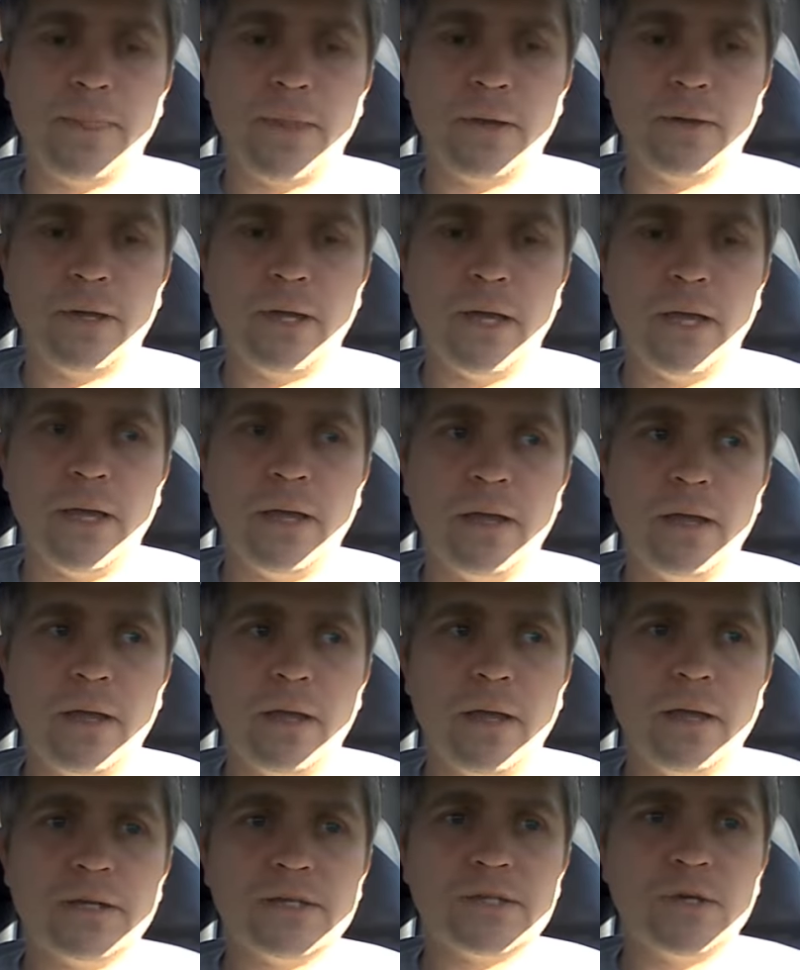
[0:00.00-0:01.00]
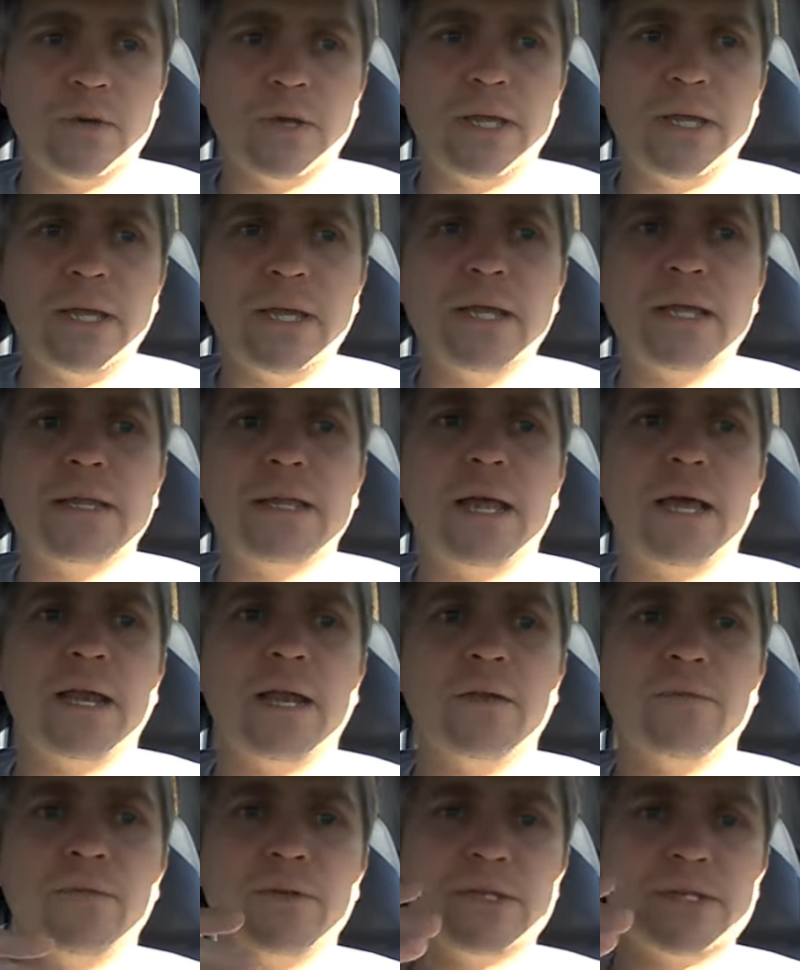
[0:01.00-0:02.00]
Okay, so again, that
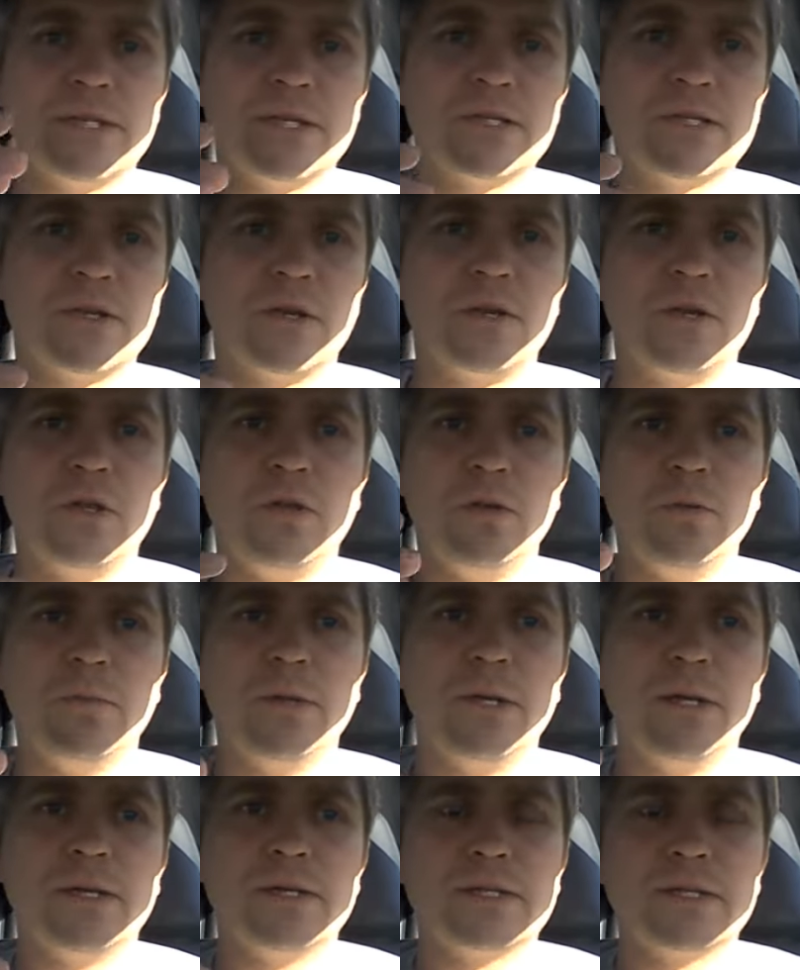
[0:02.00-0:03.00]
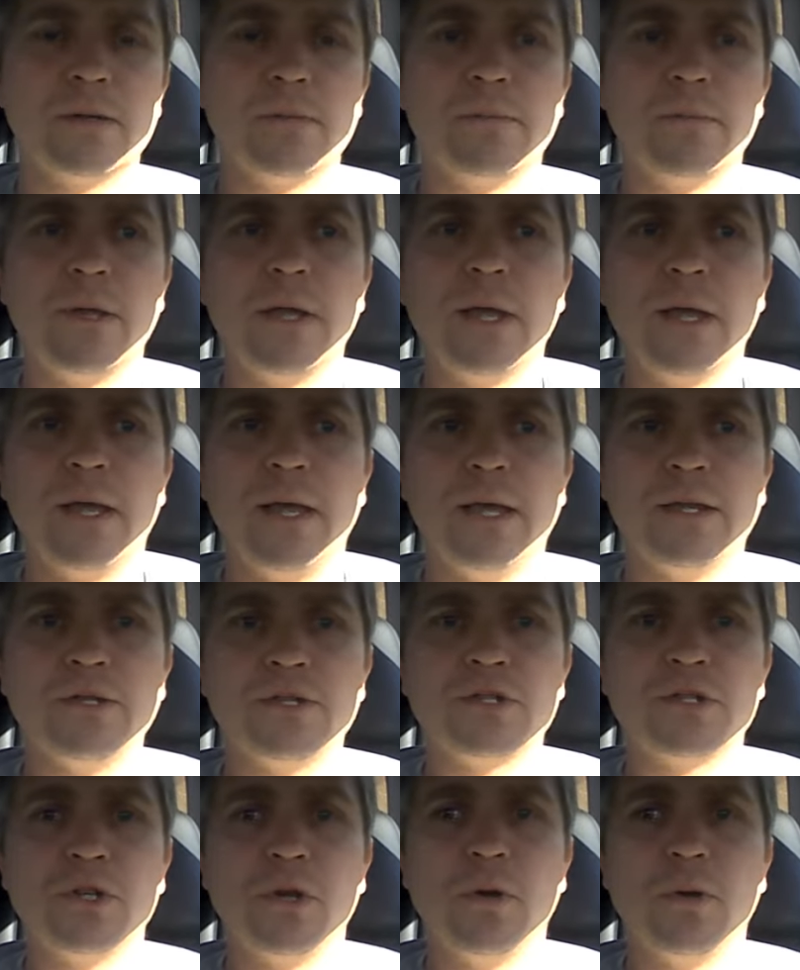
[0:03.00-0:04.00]
emphasis on humanism and
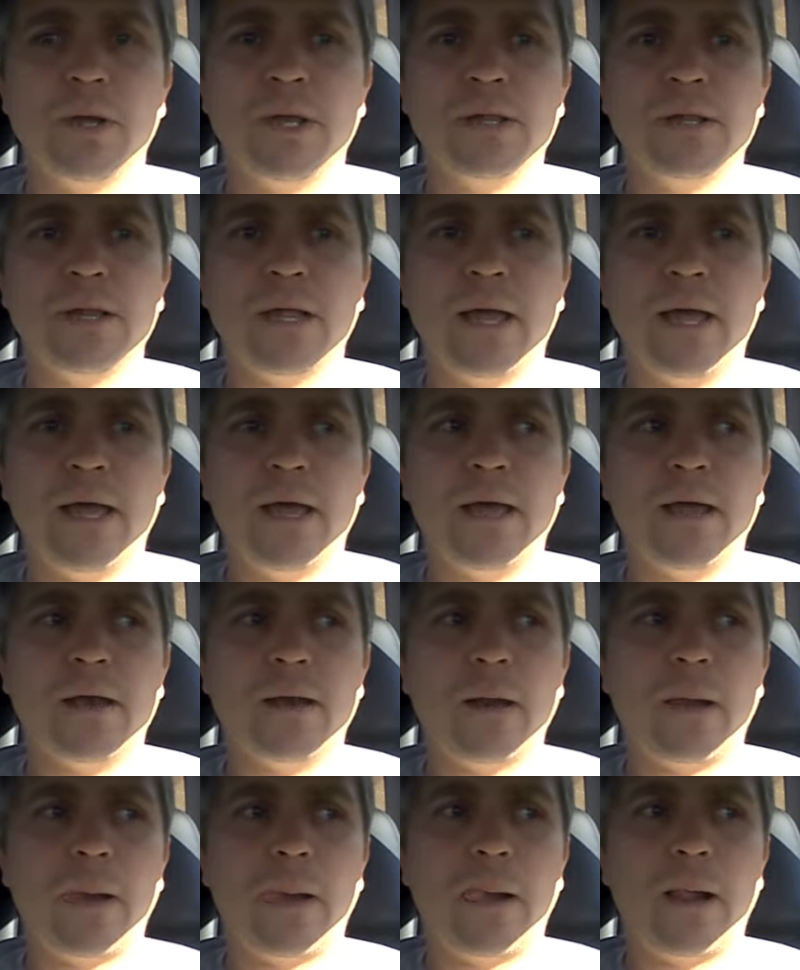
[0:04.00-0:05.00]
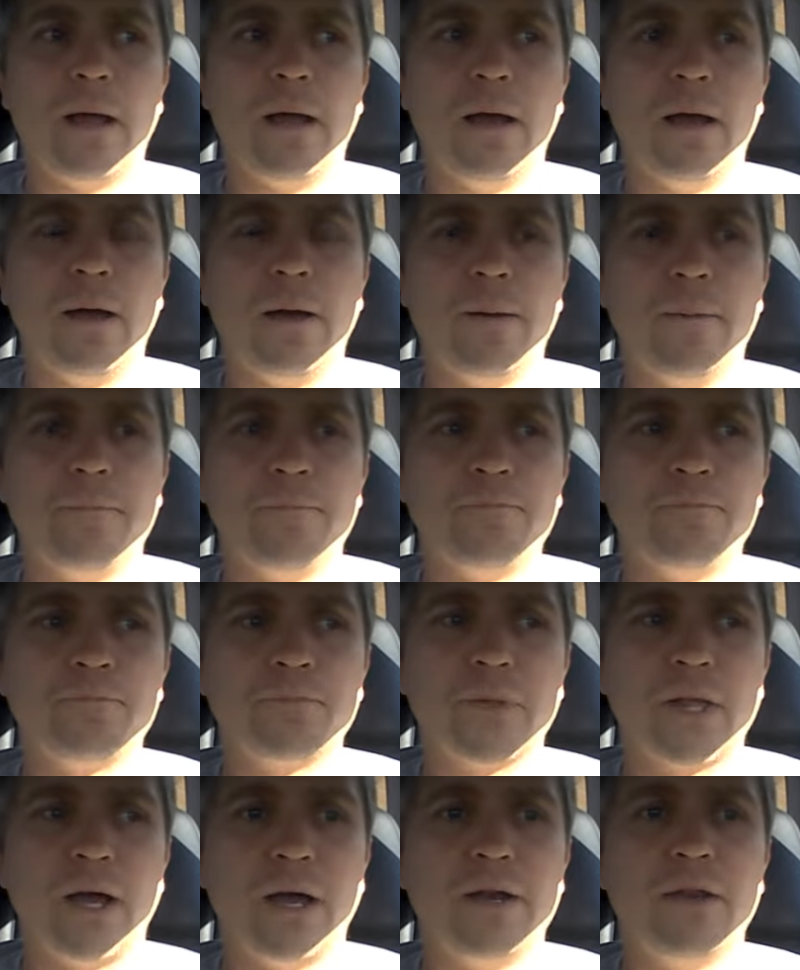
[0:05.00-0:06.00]
showing that
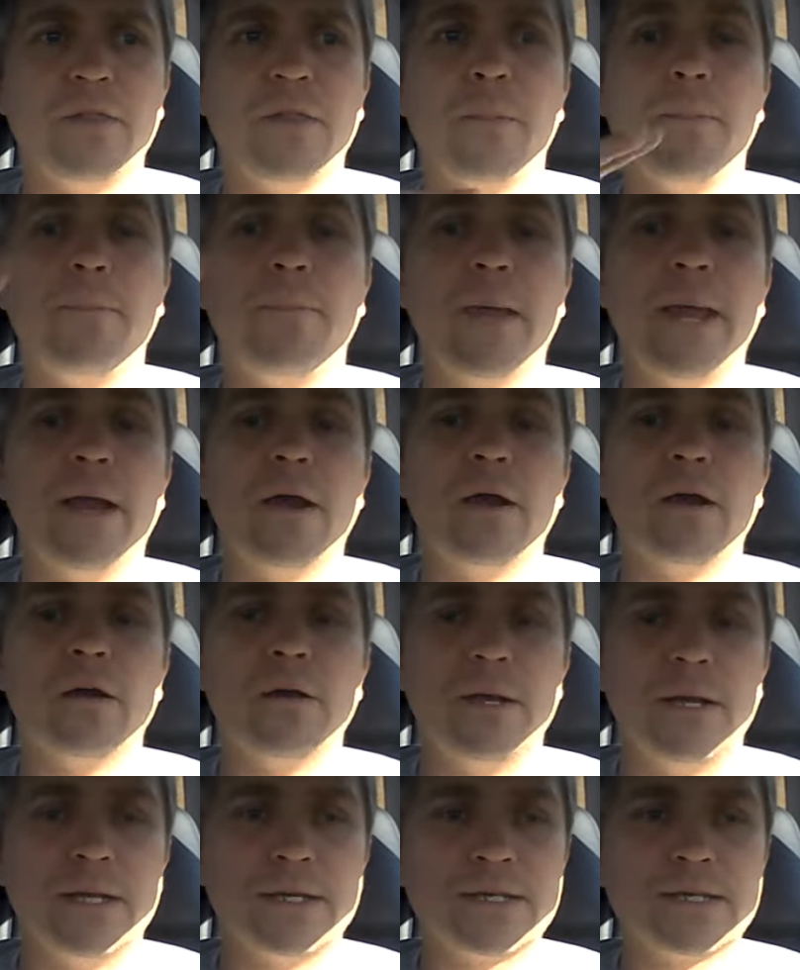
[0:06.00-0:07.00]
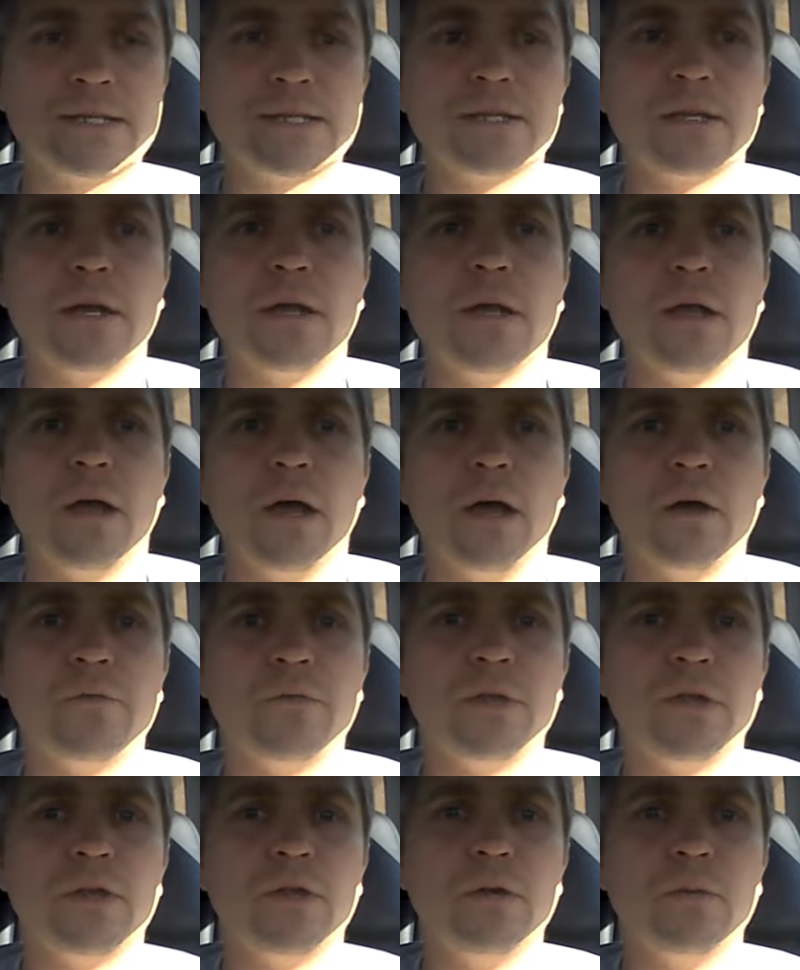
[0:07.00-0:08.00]
kind of the bareness of
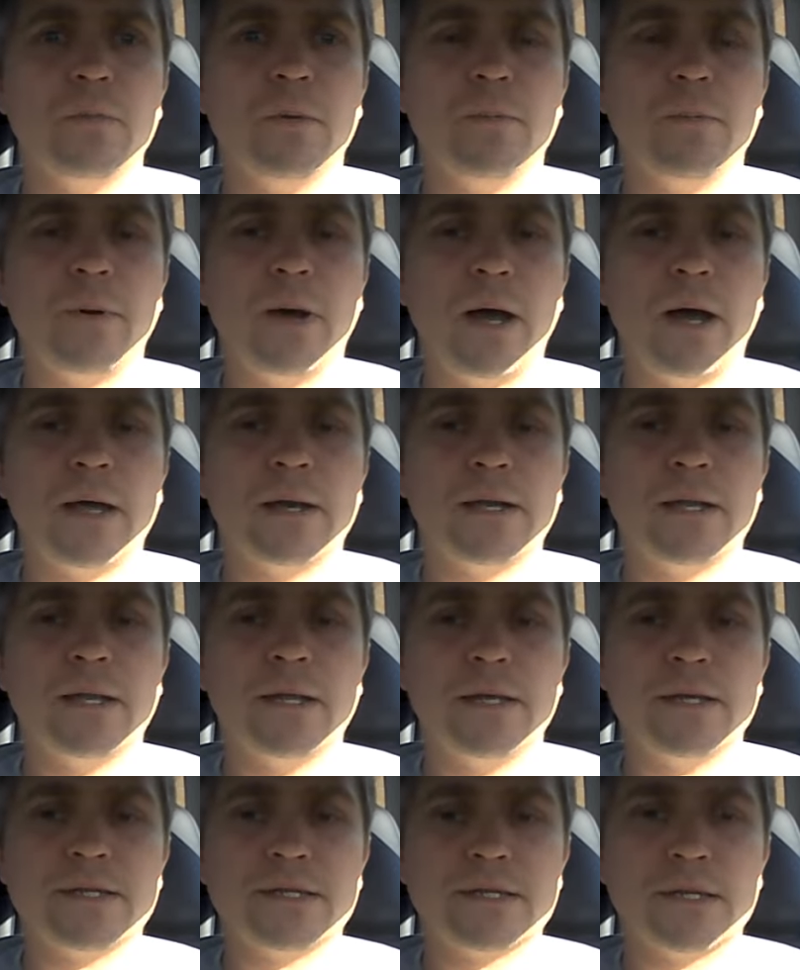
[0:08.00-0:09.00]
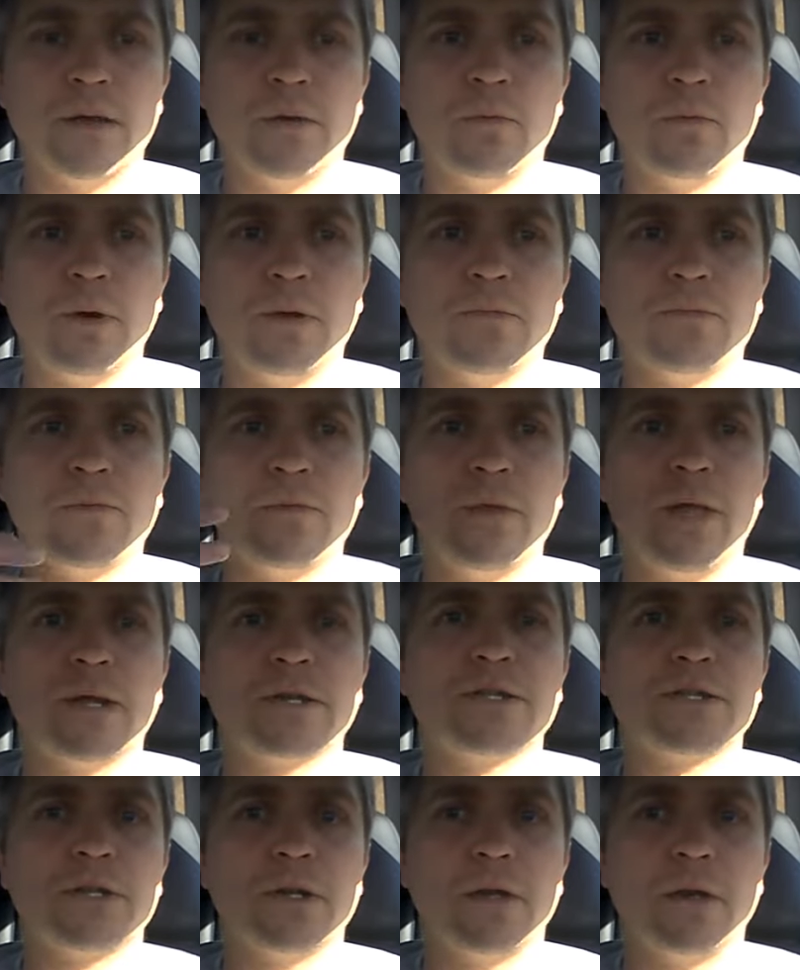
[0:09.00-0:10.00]
the human body is a
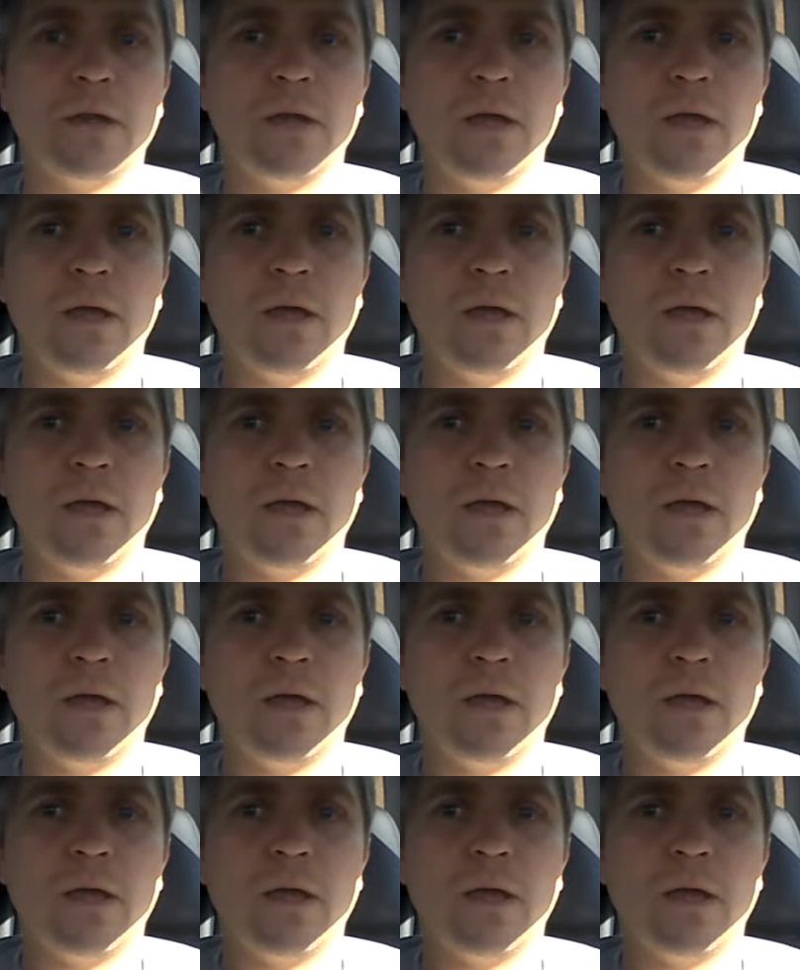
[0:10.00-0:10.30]
reflection